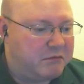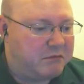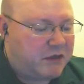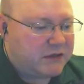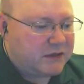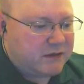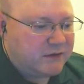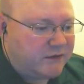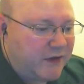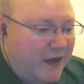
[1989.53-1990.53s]
It's
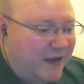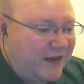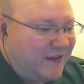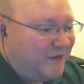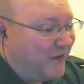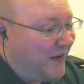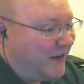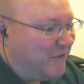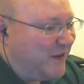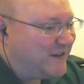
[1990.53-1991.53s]
just
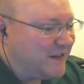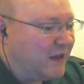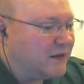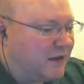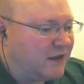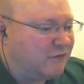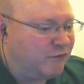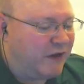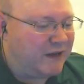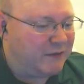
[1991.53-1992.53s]
fairly amazing. That's
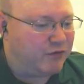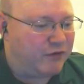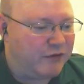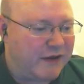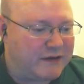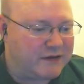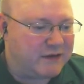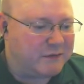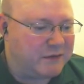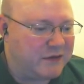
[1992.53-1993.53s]
real progress in
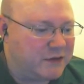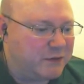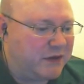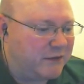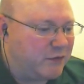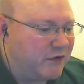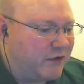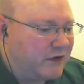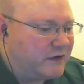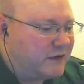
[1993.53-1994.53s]
terms of speed of
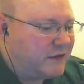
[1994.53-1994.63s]
progress.